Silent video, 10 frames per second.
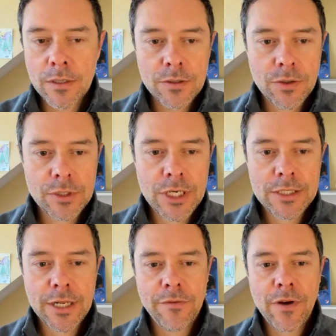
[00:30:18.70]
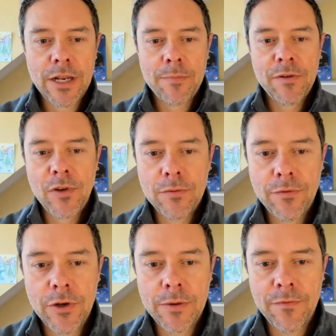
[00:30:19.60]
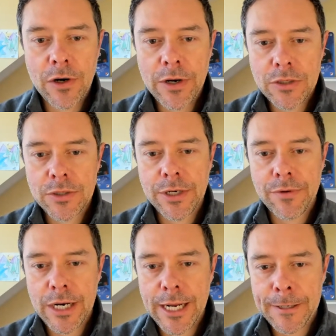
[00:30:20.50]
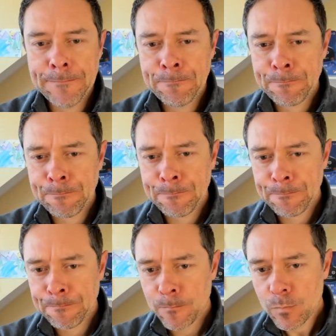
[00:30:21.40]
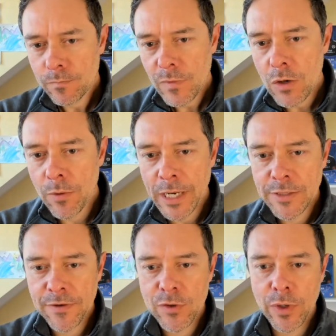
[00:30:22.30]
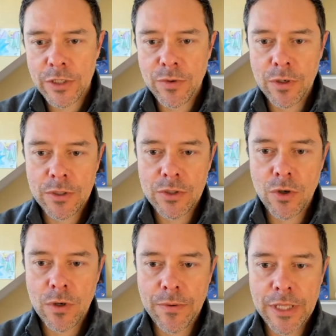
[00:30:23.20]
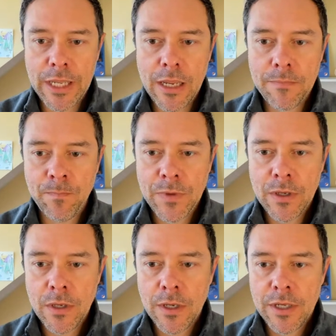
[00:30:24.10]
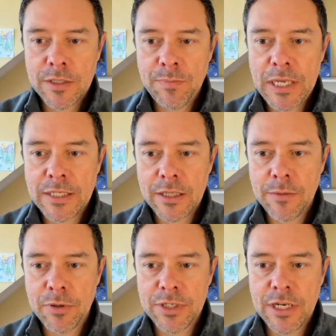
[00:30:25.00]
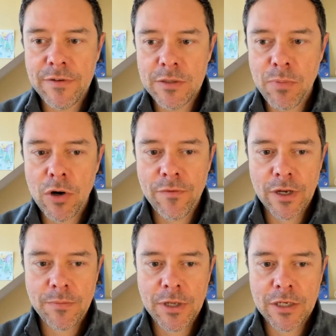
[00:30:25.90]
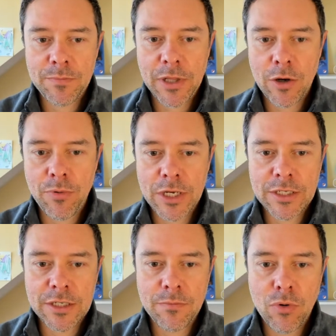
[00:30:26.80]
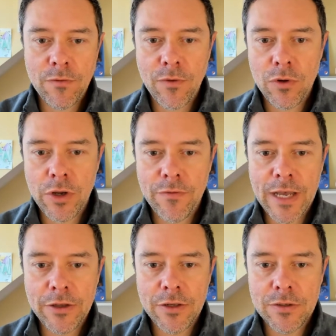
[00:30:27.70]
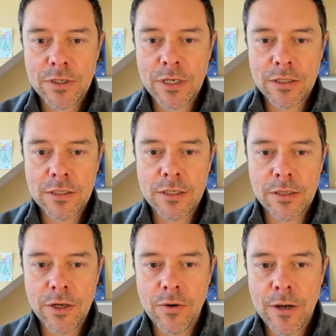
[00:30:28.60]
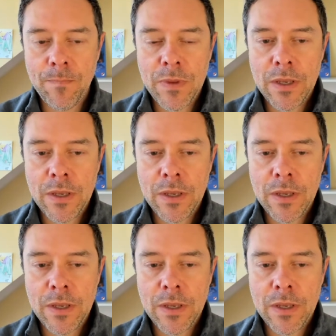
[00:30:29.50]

So Josh said, I find MFL and Footium very interesting right now. Reminds me of 2021 Sorare, when the game is basically perceived as perfect because player prices and portfolio values constantly go up.